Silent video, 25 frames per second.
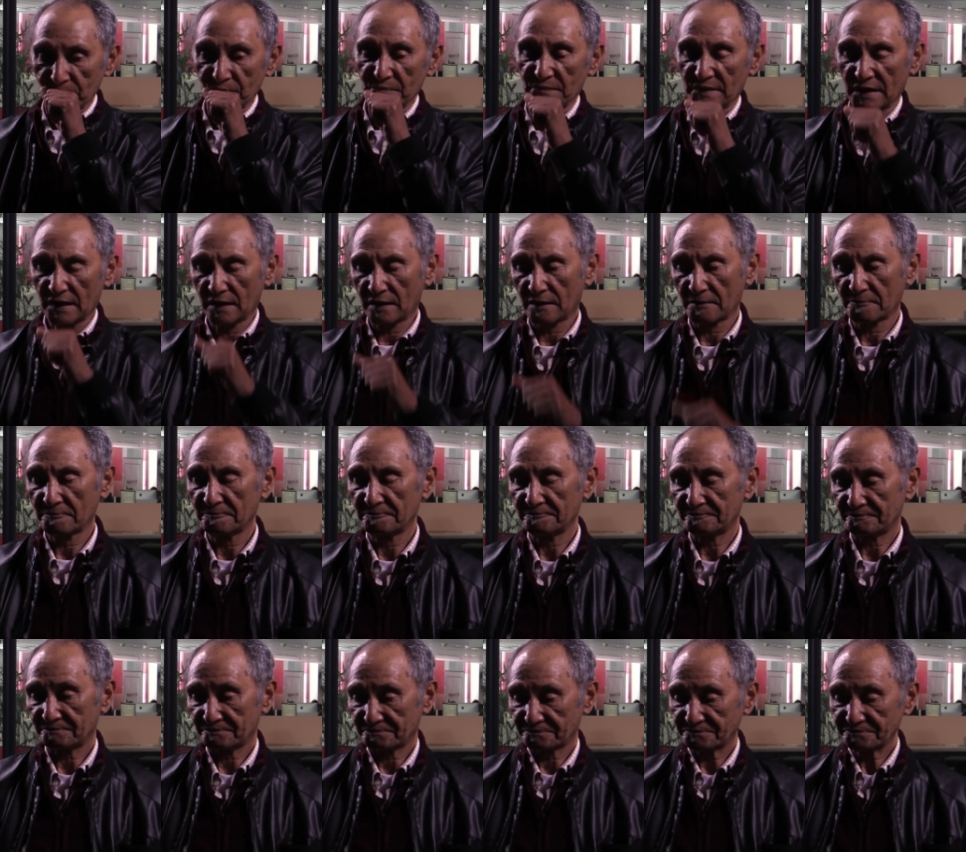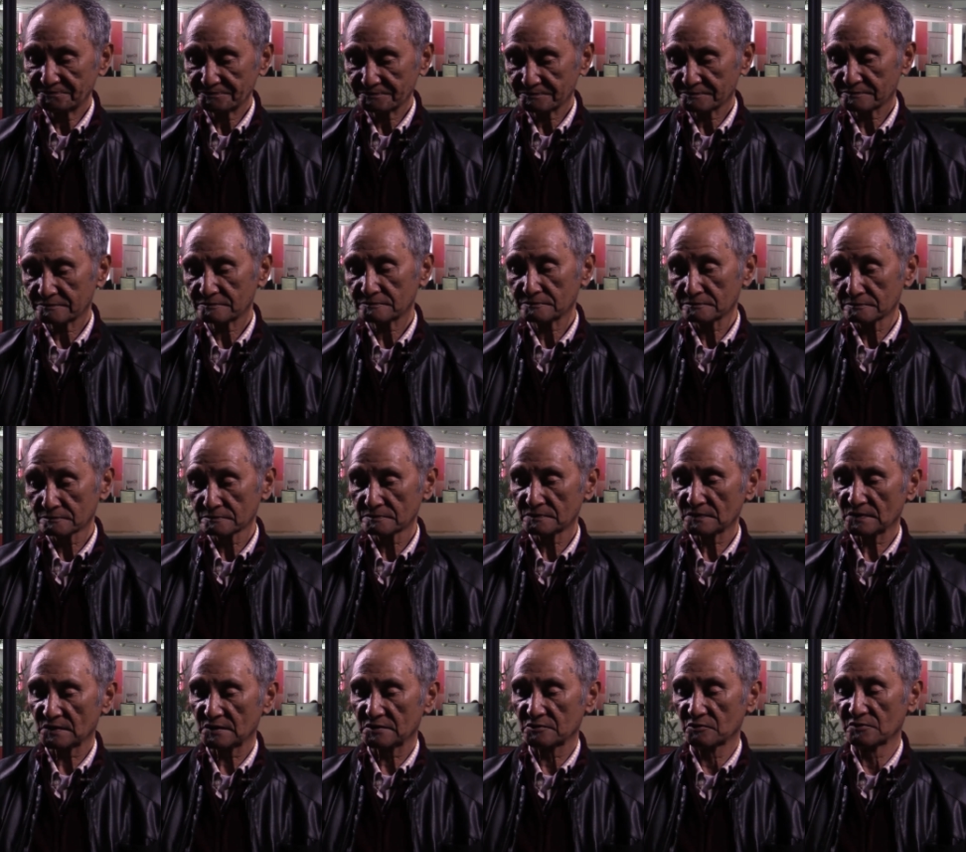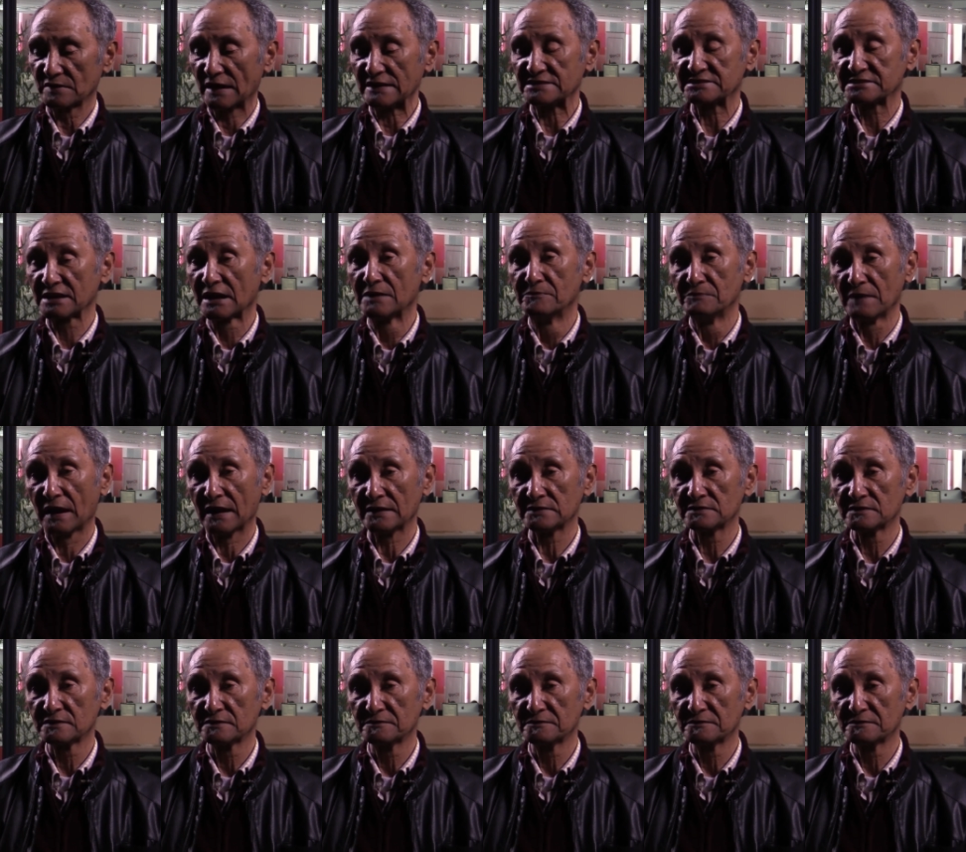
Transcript: Yeah. So that same night,